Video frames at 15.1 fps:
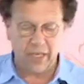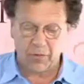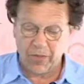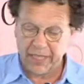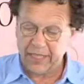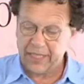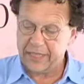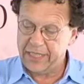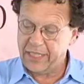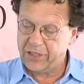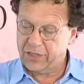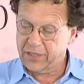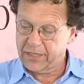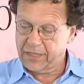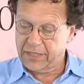that writing
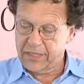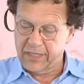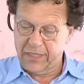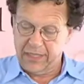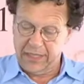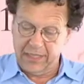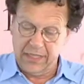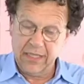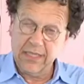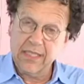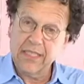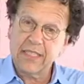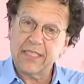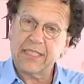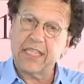teachers uh,
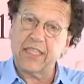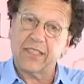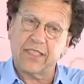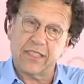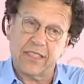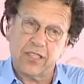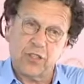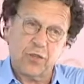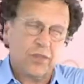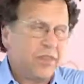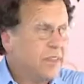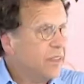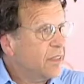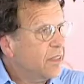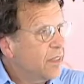tell their
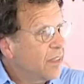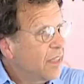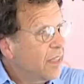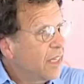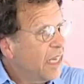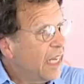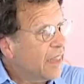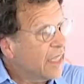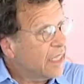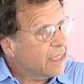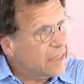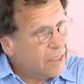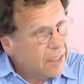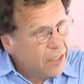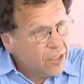students, and I think
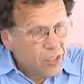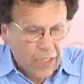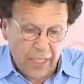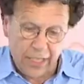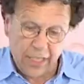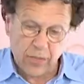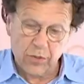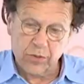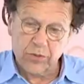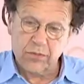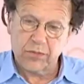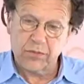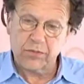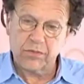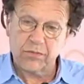it's a cliche that
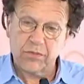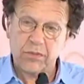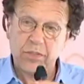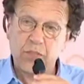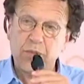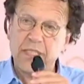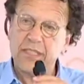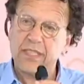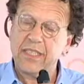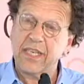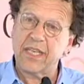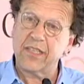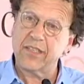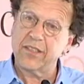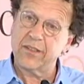goes you know straight to the
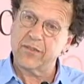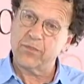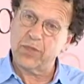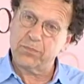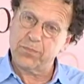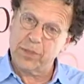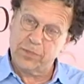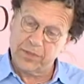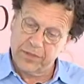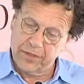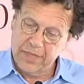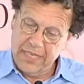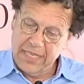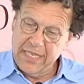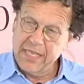heart of what people
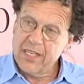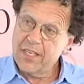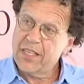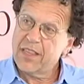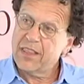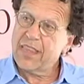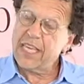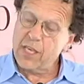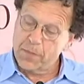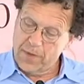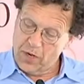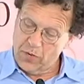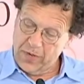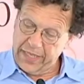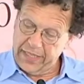think
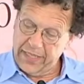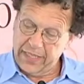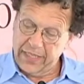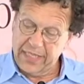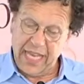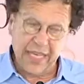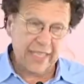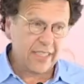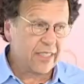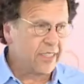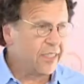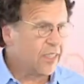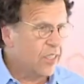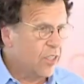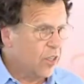about writing, and that
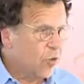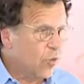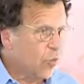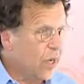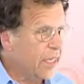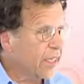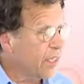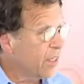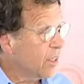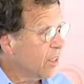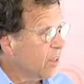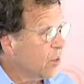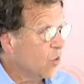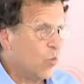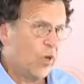is write
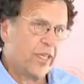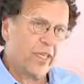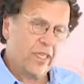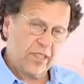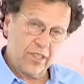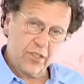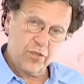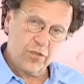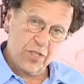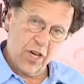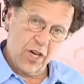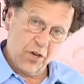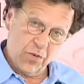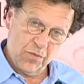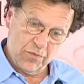what you know.